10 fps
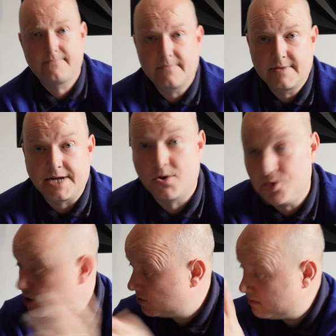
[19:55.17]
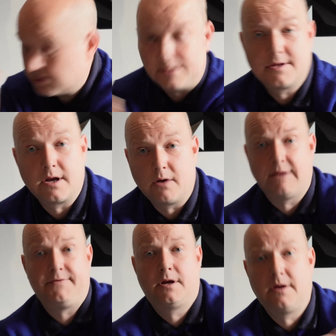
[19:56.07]
They're like, well,
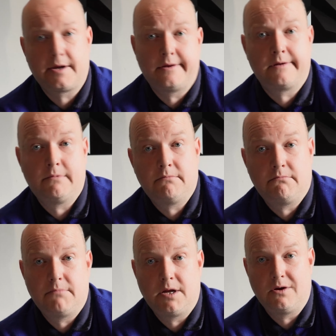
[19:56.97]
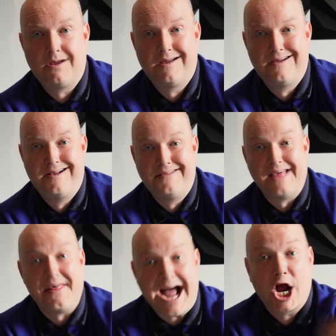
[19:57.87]
if you don't like it, they're
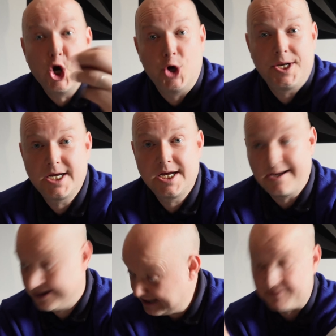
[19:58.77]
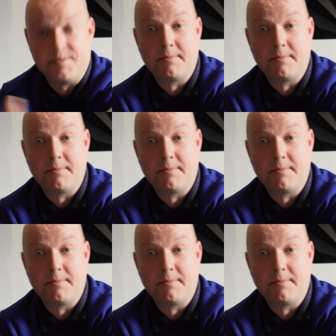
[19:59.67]
that good, you'll have them in